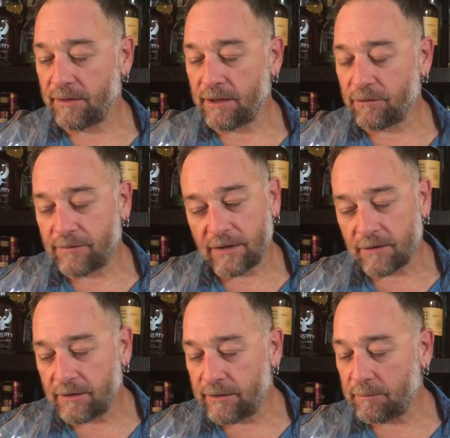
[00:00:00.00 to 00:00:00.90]
There's a
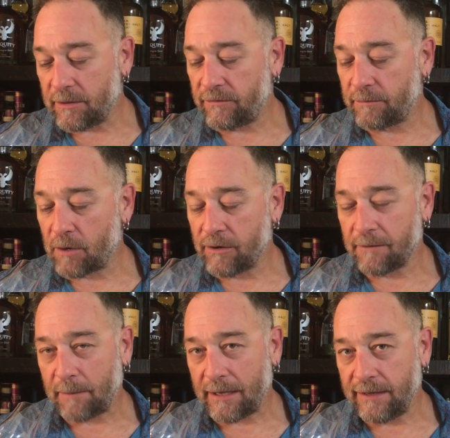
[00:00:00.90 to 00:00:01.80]
little bit of smoke
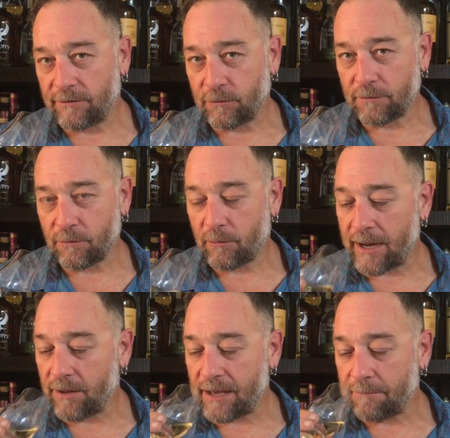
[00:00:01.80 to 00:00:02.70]
and peat sort of
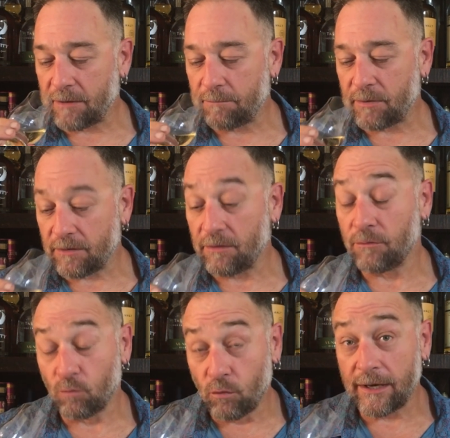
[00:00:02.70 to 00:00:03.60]
around that, but
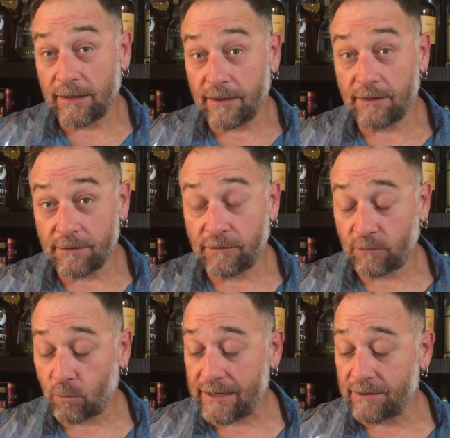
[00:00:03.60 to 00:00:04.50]
really the
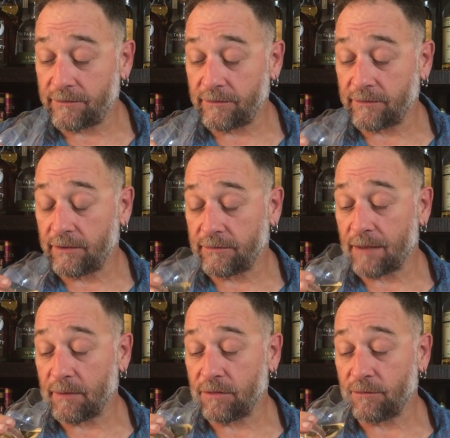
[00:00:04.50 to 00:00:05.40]
sweetness is
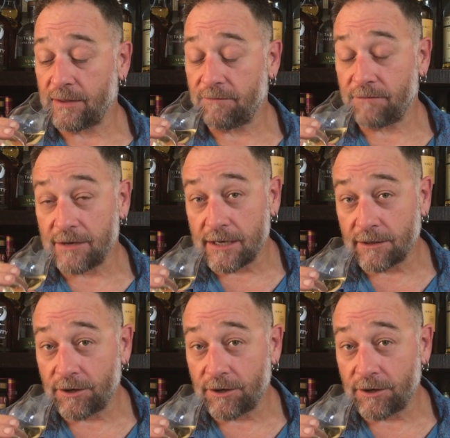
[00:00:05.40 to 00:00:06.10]
coming through there. Vanilla